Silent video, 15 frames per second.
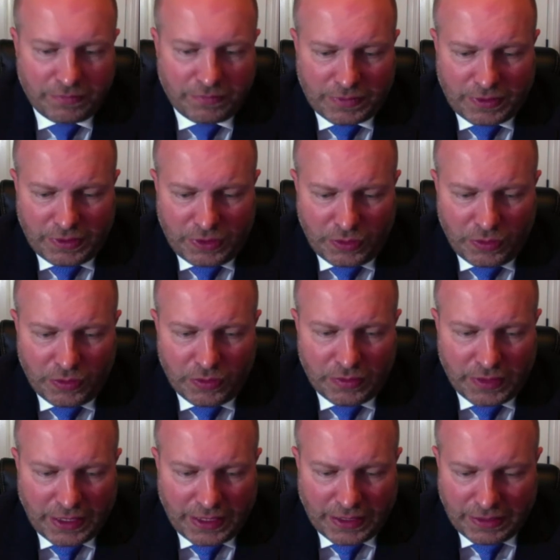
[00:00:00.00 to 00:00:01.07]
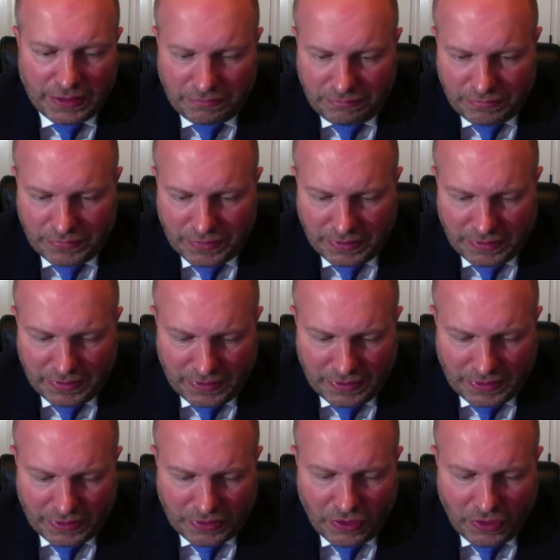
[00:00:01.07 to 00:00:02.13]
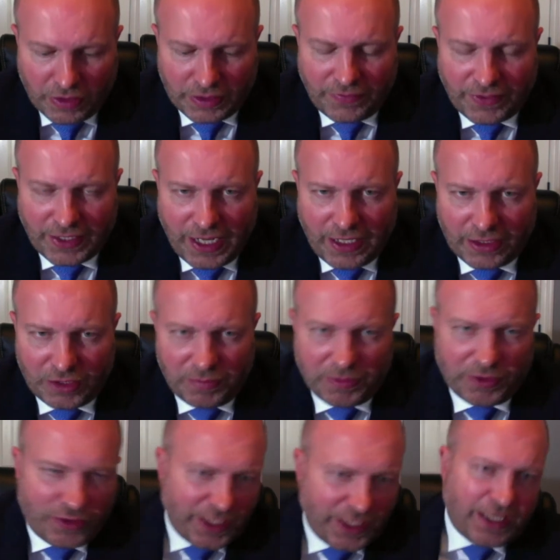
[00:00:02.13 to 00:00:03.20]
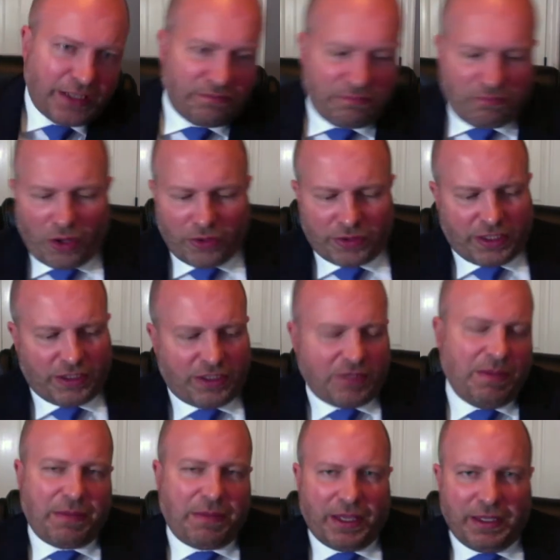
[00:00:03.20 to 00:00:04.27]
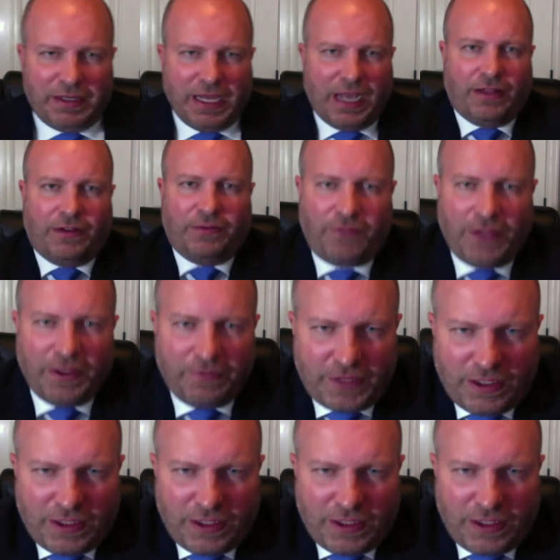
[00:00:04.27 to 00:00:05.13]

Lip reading: to do this notice of acknowledgement receipt, postage is maybe $1.50,